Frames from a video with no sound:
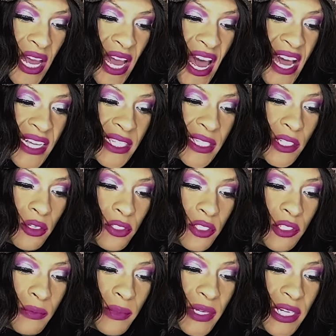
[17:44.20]
Has
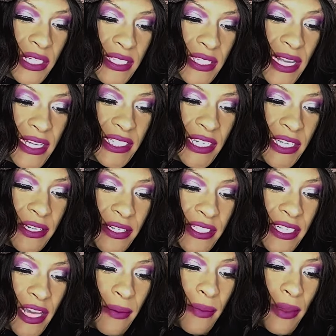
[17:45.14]
social media /
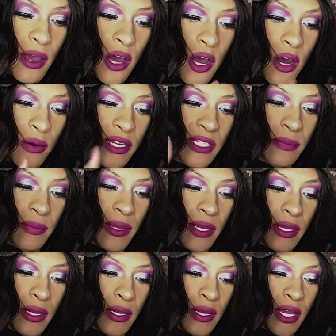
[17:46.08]
entertainment always
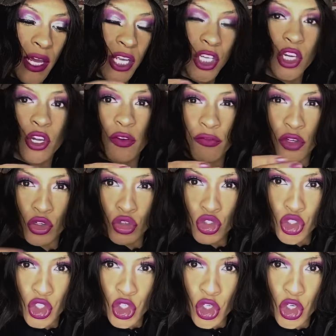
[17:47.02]
been in your
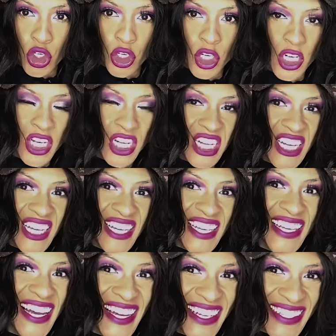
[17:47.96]
future?
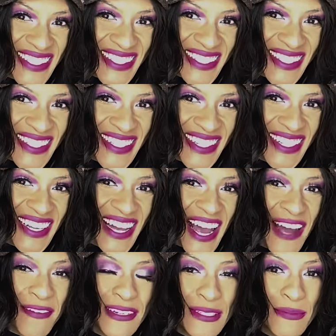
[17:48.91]
Yes,
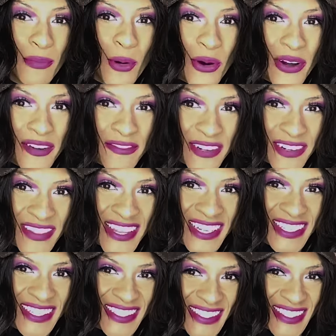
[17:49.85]
I was born for
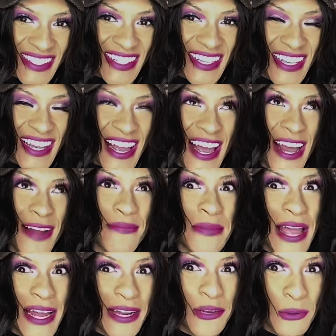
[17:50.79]
this. I'm
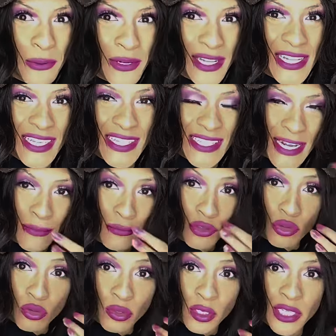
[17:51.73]
not new to this. I'm
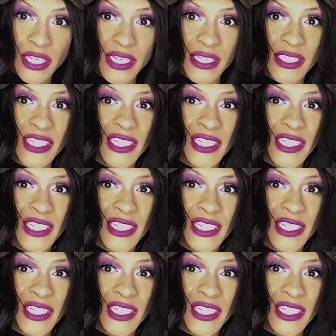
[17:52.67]
true to this.